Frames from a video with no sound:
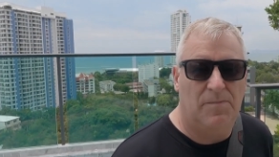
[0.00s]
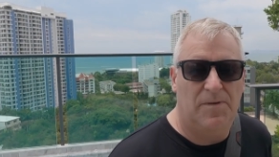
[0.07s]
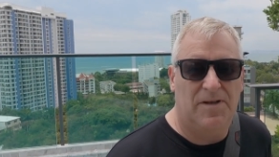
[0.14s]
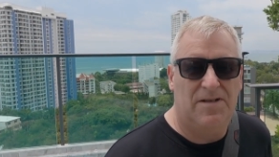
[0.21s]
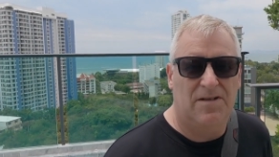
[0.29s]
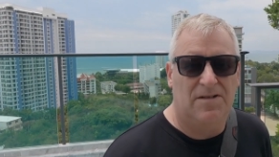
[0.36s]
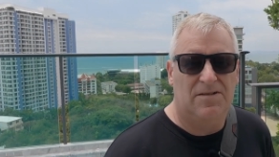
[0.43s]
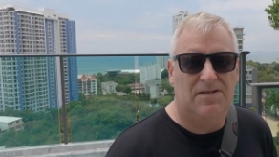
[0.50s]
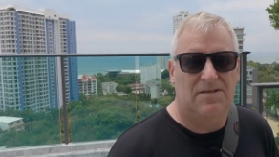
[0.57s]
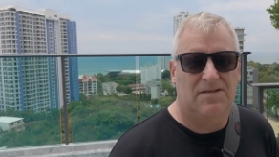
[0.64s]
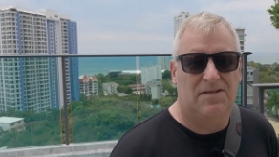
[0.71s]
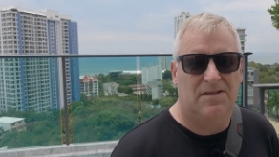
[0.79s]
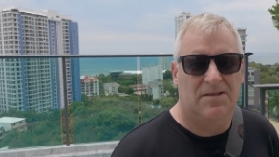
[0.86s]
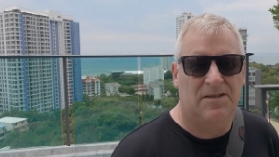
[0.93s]

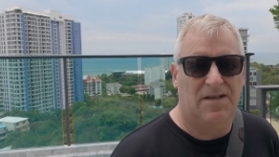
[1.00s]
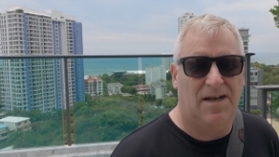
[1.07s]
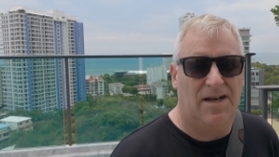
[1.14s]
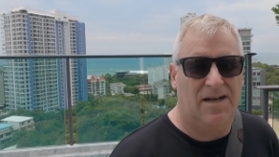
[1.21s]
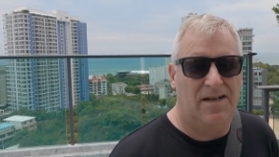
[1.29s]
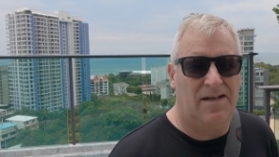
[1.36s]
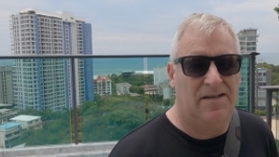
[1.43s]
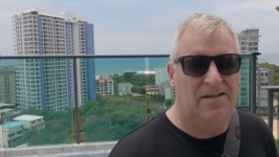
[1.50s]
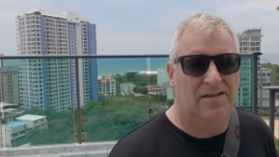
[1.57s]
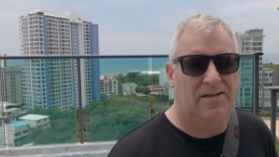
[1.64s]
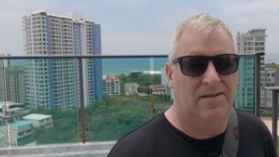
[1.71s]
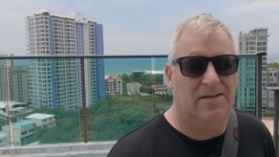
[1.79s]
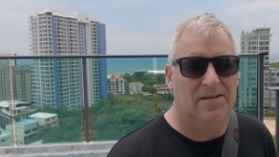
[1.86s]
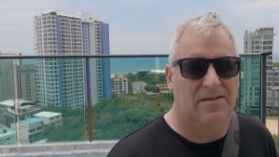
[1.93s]
because
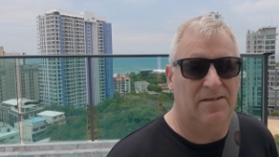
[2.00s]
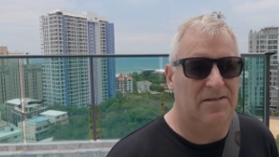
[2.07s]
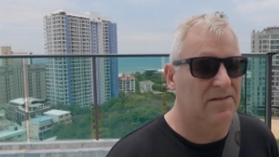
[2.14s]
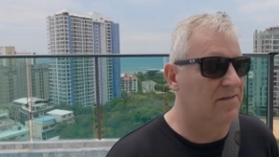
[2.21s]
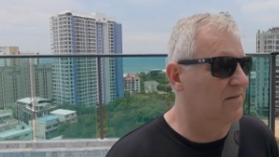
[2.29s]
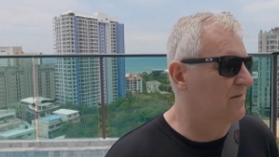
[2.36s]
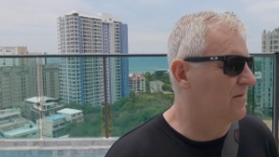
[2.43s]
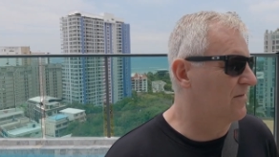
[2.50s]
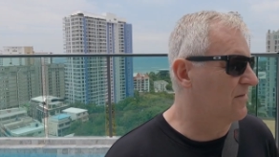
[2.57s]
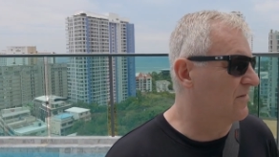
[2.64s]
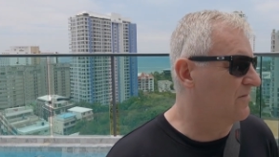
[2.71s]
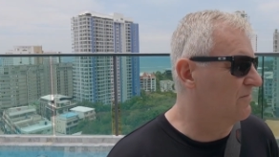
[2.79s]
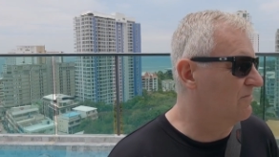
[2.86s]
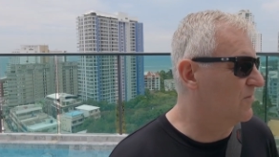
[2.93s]

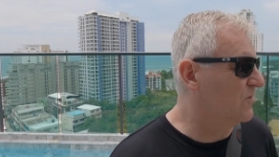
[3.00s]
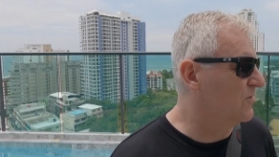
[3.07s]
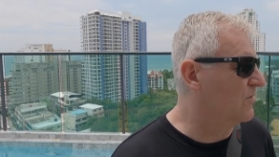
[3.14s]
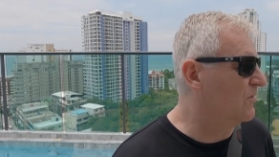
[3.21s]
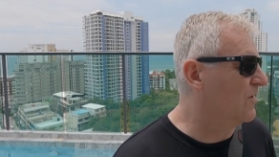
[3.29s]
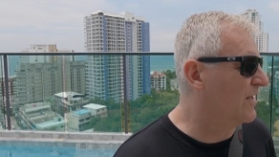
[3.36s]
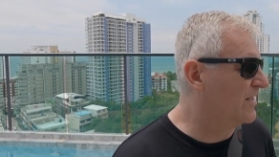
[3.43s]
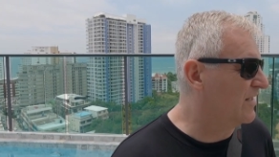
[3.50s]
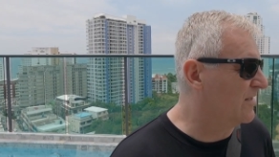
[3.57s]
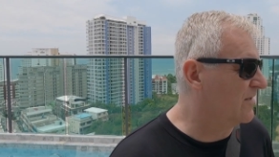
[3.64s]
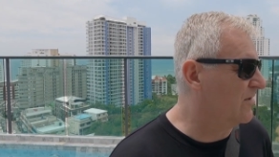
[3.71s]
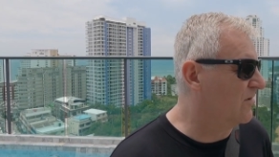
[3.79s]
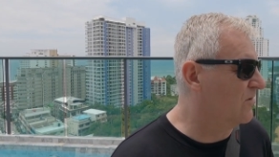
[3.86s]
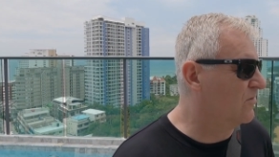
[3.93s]
you know, I
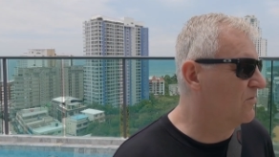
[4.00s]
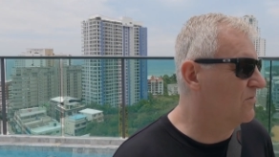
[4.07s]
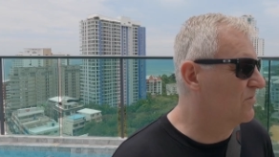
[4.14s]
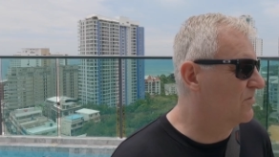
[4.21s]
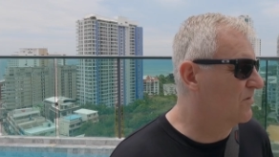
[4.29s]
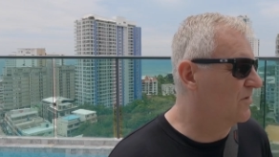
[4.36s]
can go